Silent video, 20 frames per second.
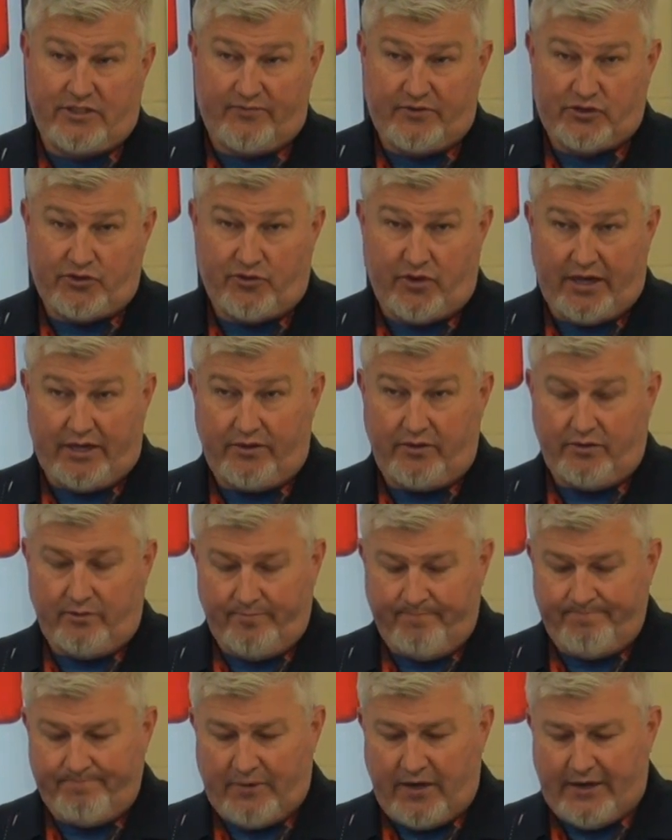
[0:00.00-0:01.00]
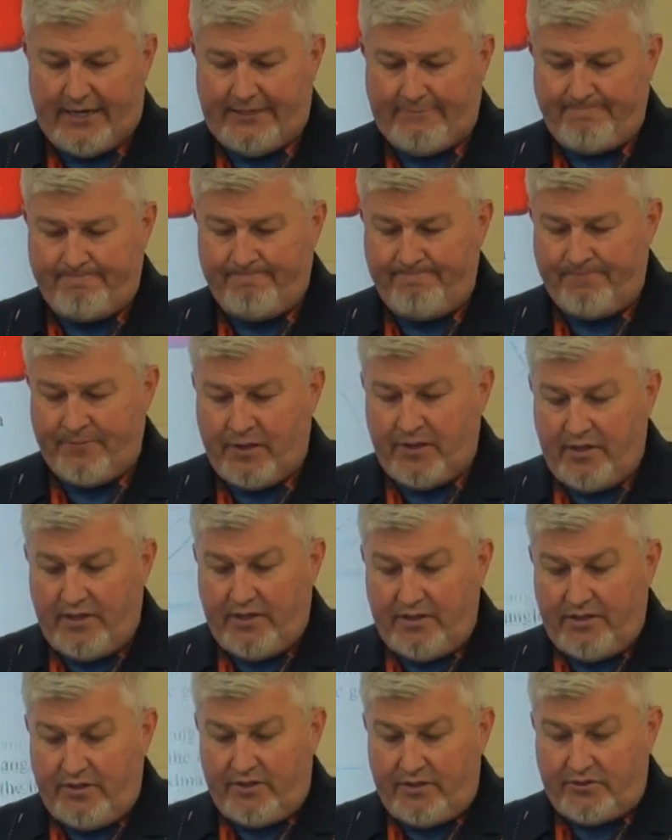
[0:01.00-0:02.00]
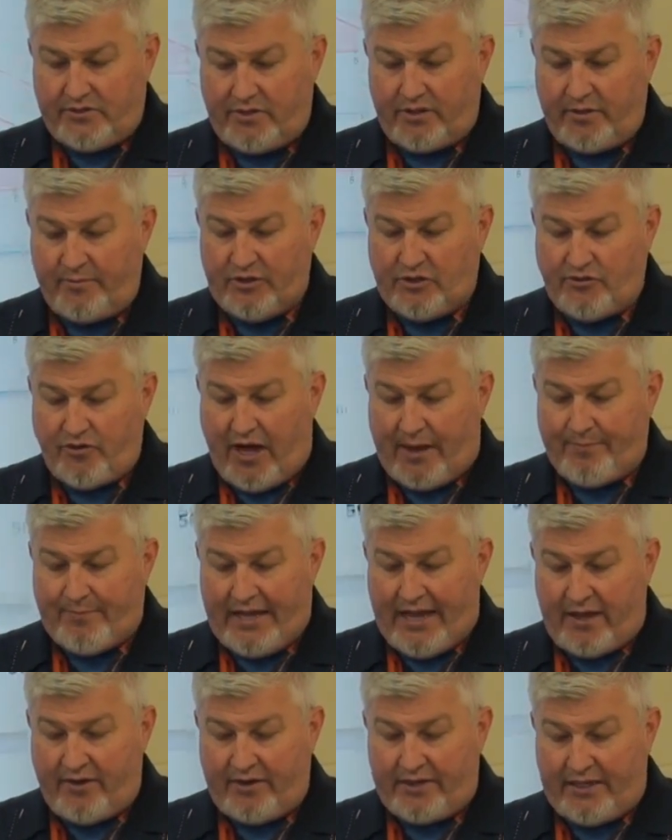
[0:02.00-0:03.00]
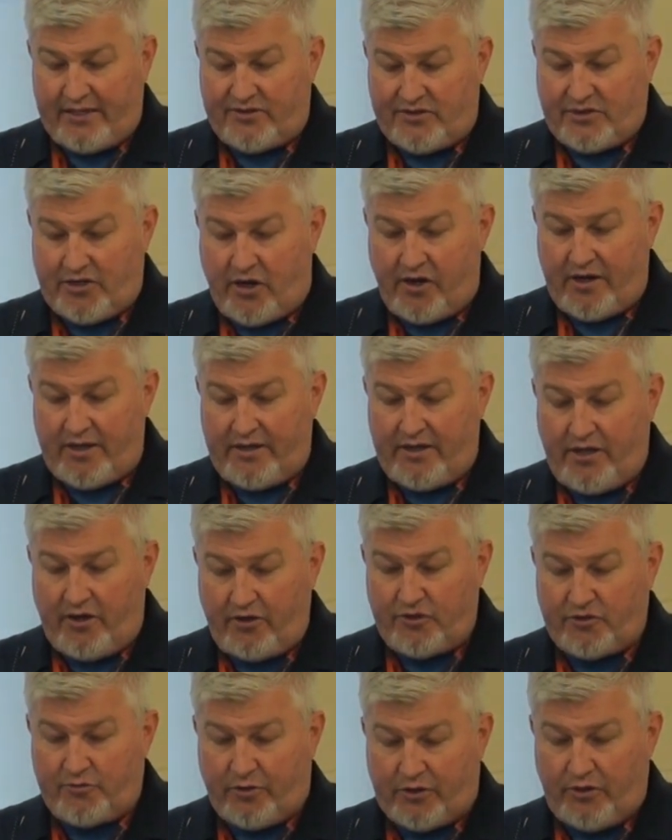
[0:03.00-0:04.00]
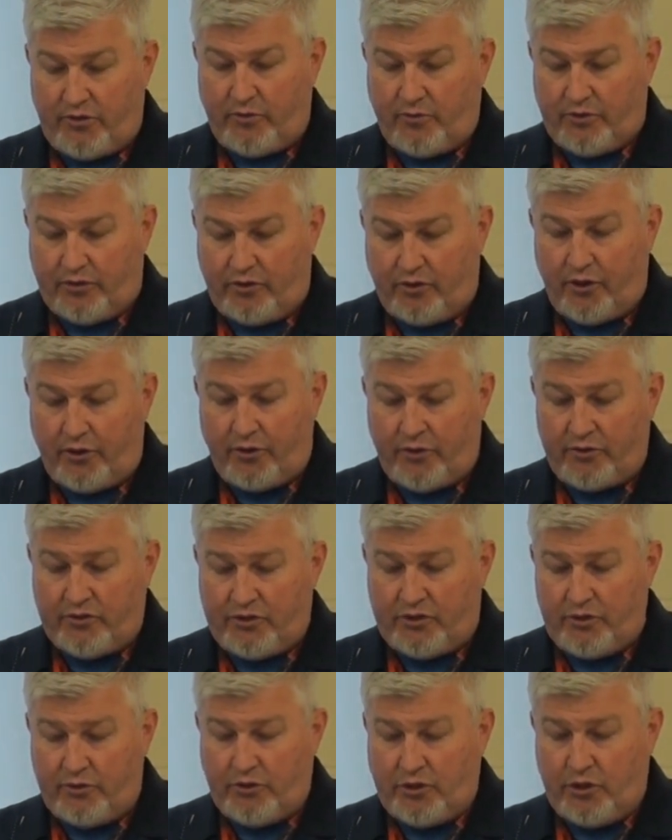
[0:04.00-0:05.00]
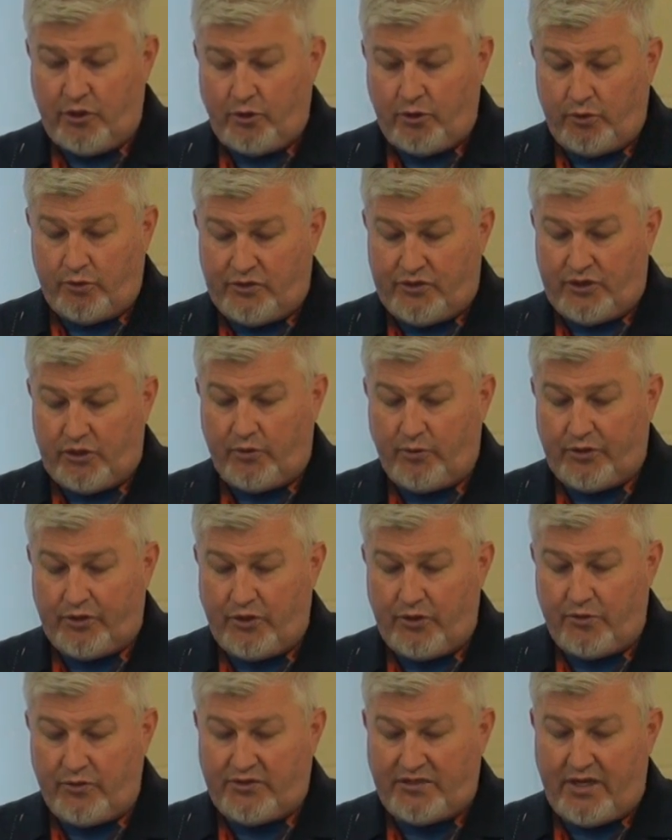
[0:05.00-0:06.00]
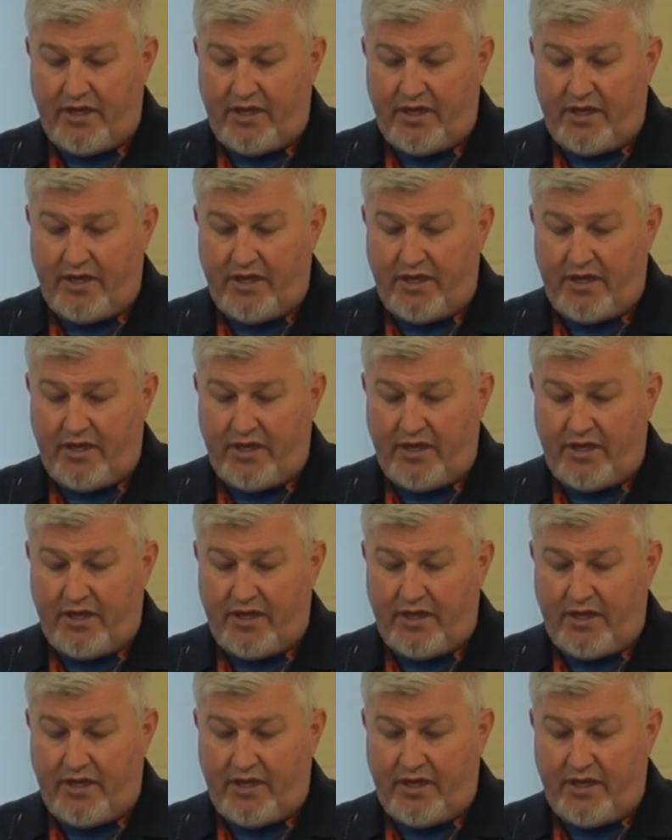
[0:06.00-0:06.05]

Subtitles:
of the triangle. All right? So let me drop down and get started. Here's what you will learn to use. You will use